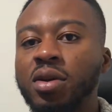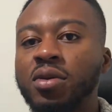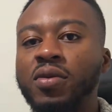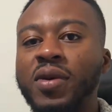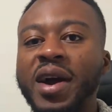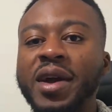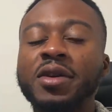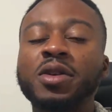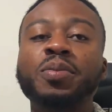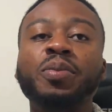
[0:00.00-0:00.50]

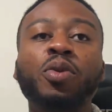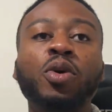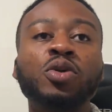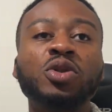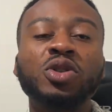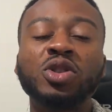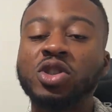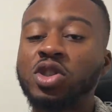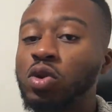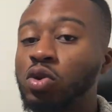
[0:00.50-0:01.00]
right,
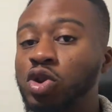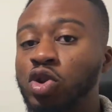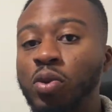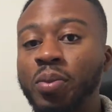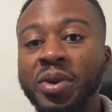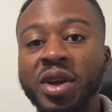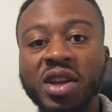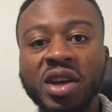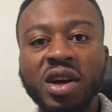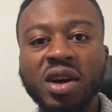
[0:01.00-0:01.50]
post social
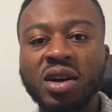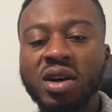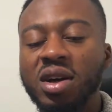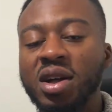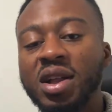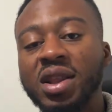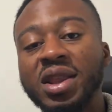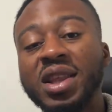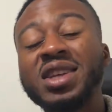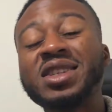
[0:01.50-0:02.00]
media,
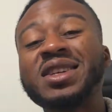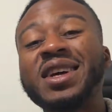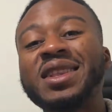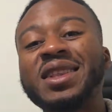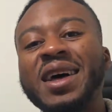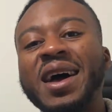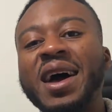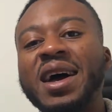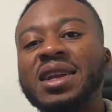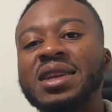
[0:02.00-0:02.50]
things like
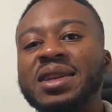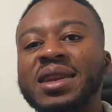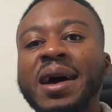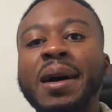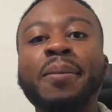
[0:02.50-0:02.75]
that